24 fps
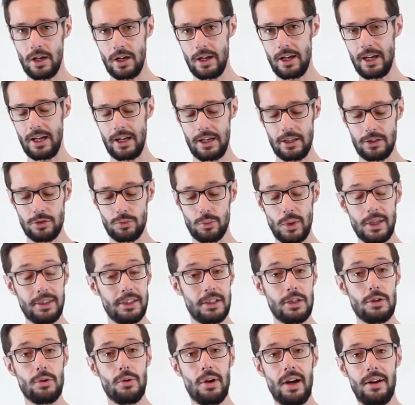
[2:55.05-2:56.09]
and whether
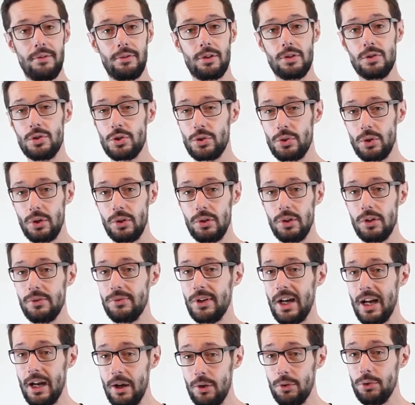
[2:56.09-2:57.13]
you have control over
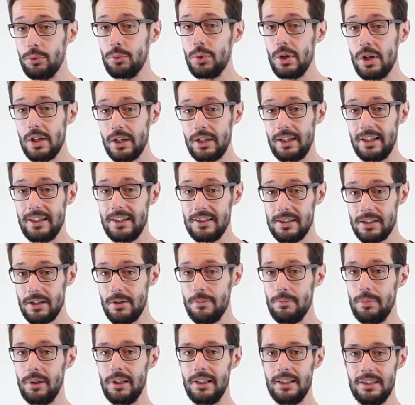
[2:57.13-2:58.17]
how the work is
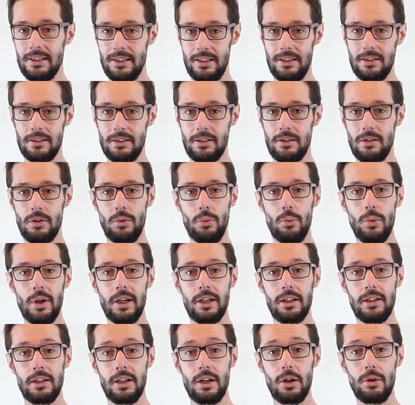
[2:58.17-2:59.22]
completed. We're
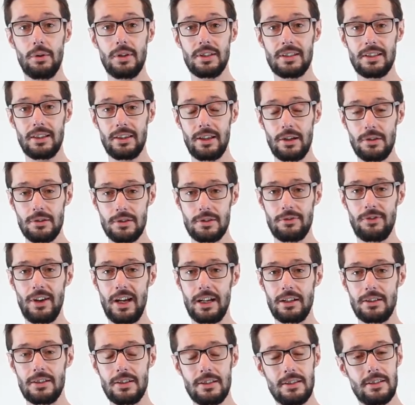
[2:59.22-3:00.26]
going to go into those
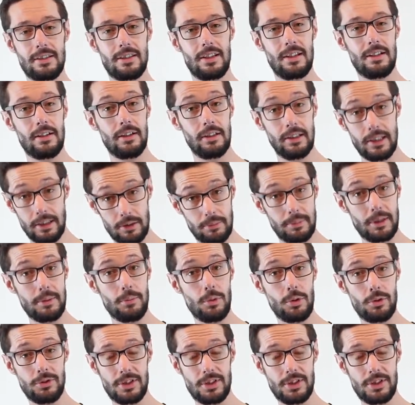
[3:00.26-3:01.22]
factors in a little bit more